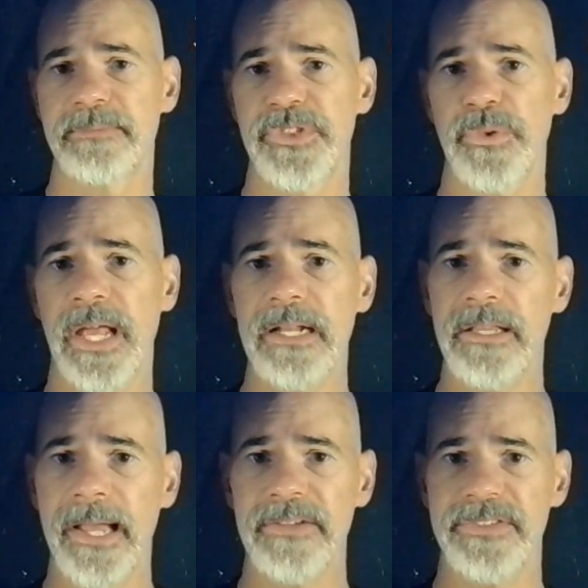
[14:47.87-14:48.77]
so that
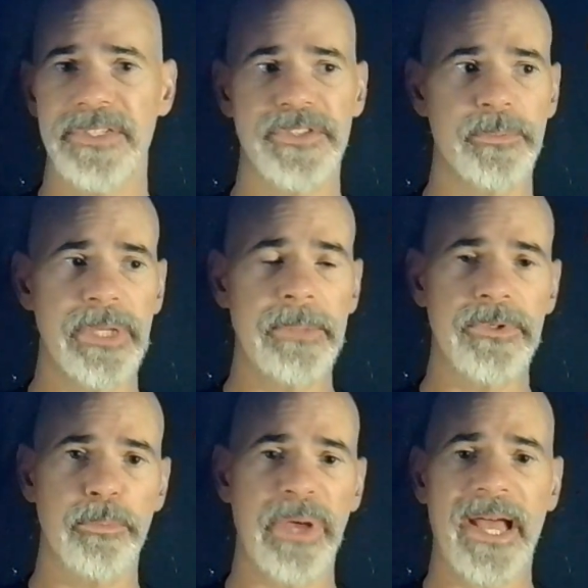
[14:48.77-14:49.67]
allows us to be able to
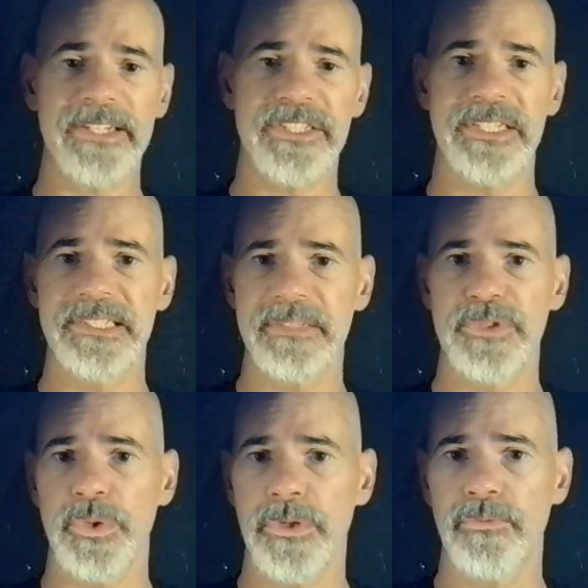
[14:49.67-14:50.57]
patch systems
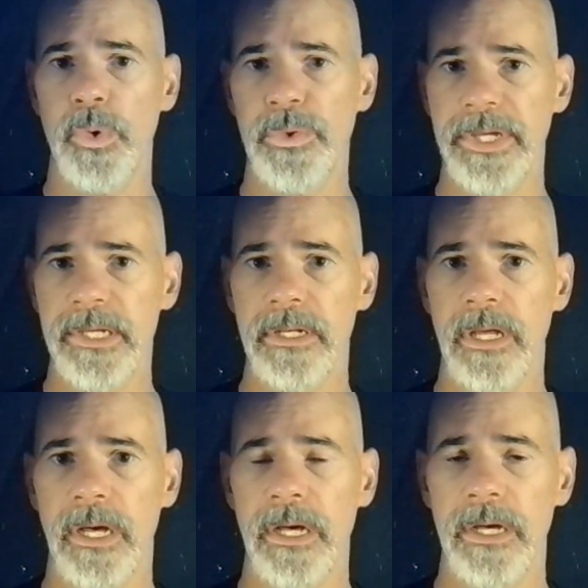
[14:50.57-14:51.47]
on a rolling
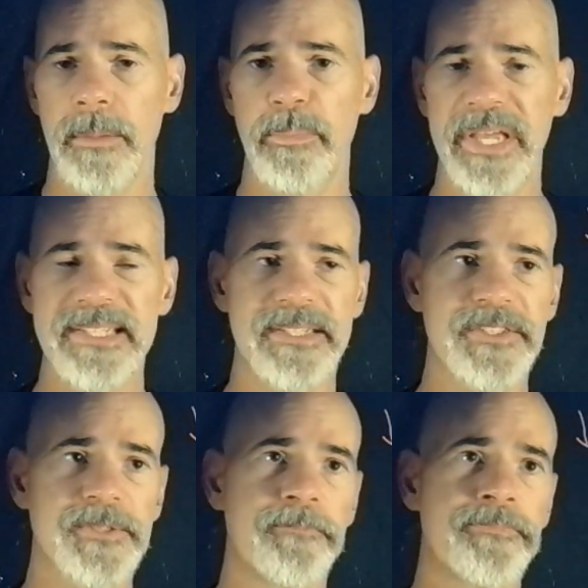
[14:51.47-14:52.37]
basis.